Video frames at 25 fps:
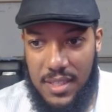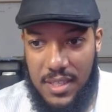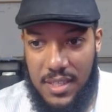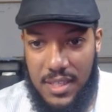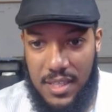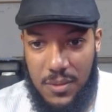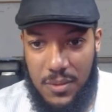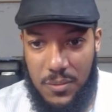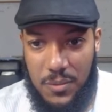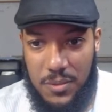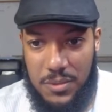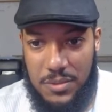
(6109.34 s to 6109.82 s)

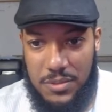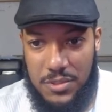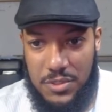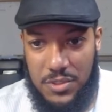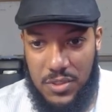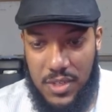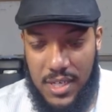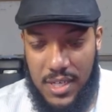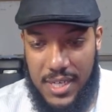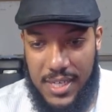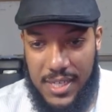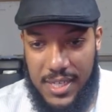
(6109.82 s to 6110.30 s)
and we'll
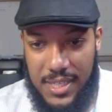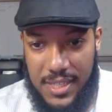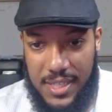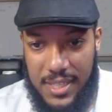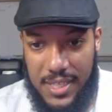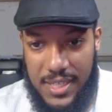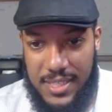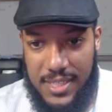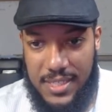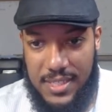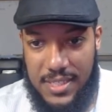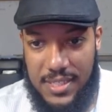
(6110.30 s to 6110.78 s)
drag
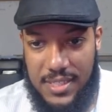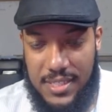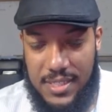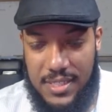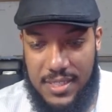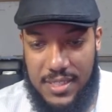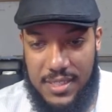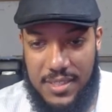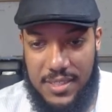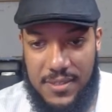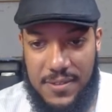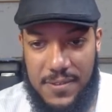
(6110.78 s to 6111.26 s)
that,
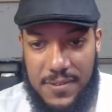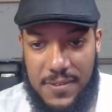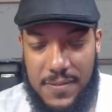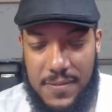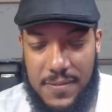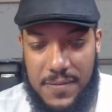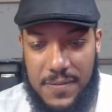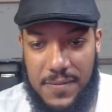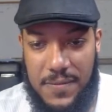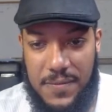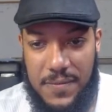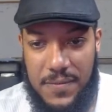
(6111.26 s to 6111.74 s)

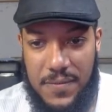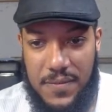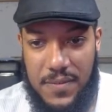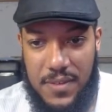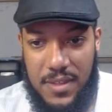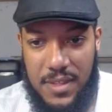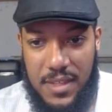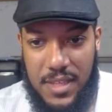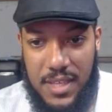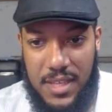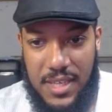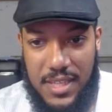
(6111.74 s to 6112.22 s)

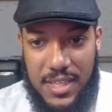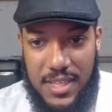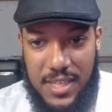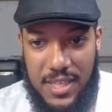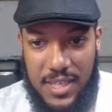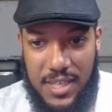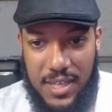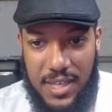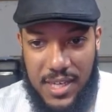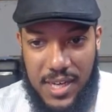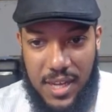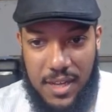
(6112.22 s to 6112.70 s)
and
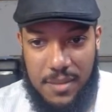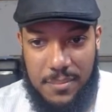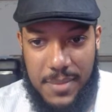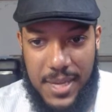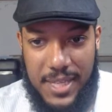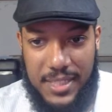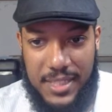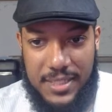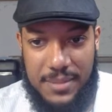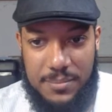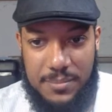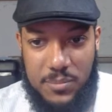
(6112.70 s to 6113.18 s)
it
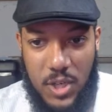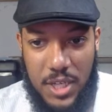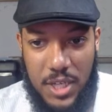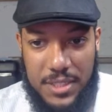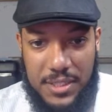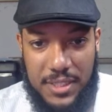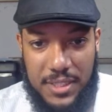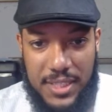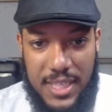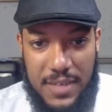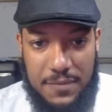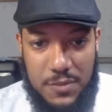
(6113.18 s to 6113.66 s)
automatically brought
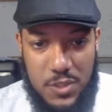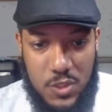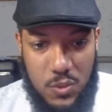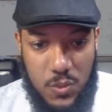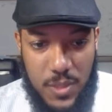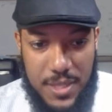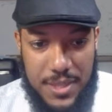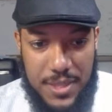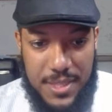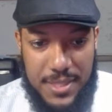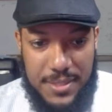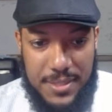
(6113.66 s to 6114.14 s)
the levels
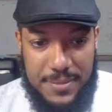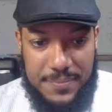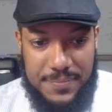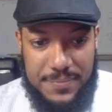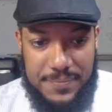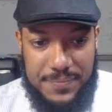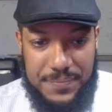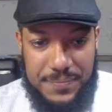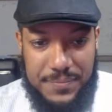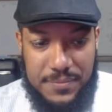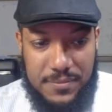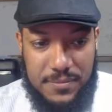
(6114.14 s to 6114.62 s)
with it.
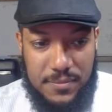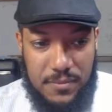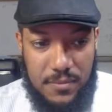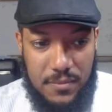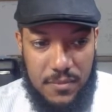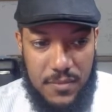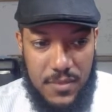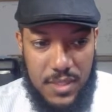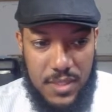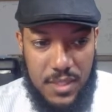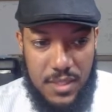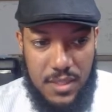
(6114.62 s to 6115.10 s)

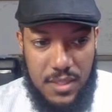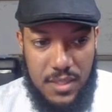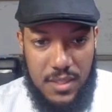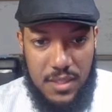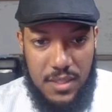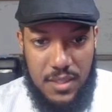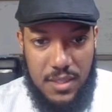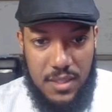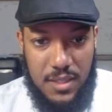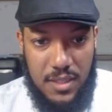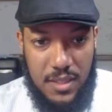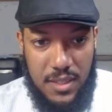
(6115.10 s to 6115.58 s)

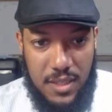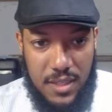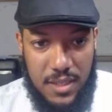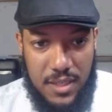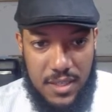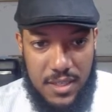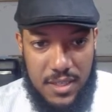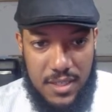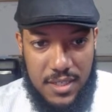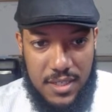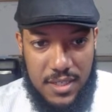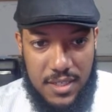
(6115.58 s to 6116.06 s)

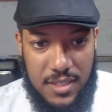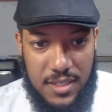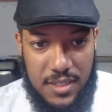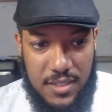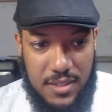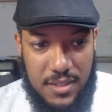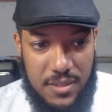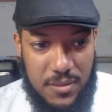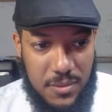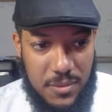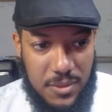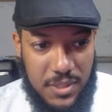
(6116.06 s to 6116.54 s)
And
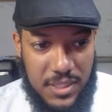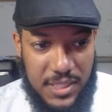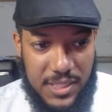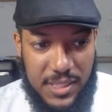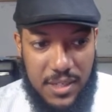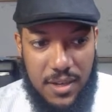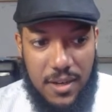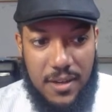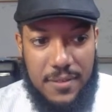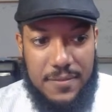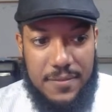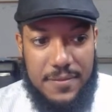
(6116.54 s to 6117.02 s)
we'll click
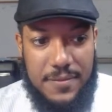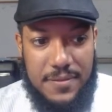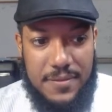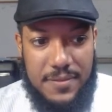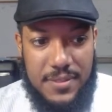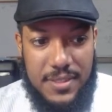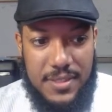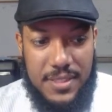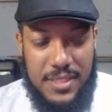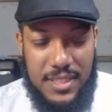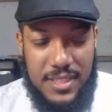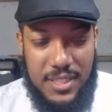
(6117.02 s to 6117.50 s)
off,
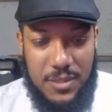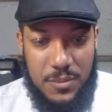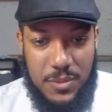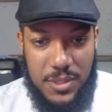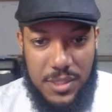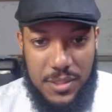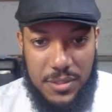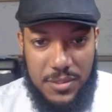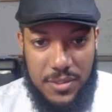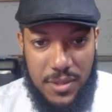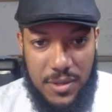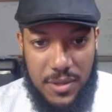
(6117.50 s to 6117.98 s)
and then we'll
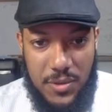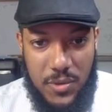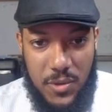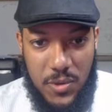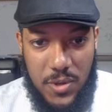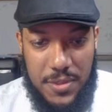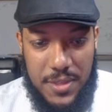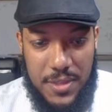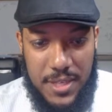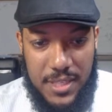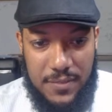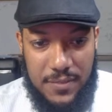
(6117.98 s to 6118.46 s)
go to our
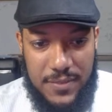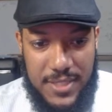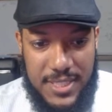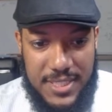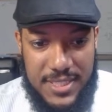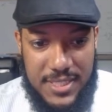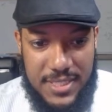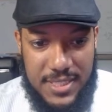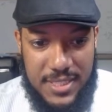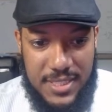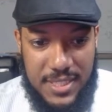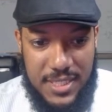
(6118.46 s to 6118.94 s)
north
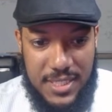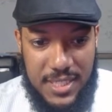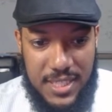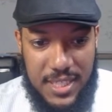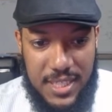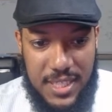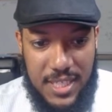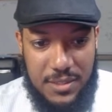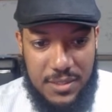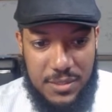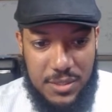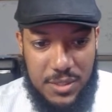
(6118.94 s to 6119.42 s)
elevation.
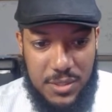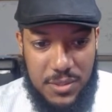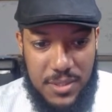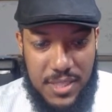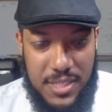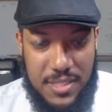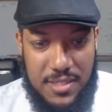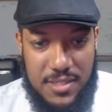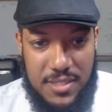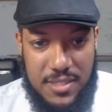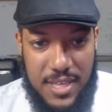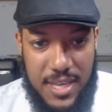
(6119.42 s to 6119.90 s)
We'll do the
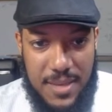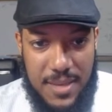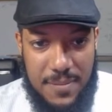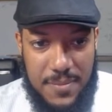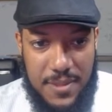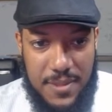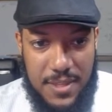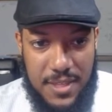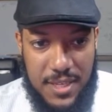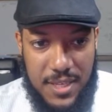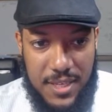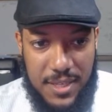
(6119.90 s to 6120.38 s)
same
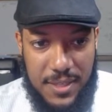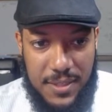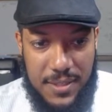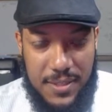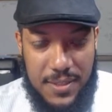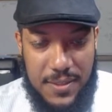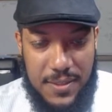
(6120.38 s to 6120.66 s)
thing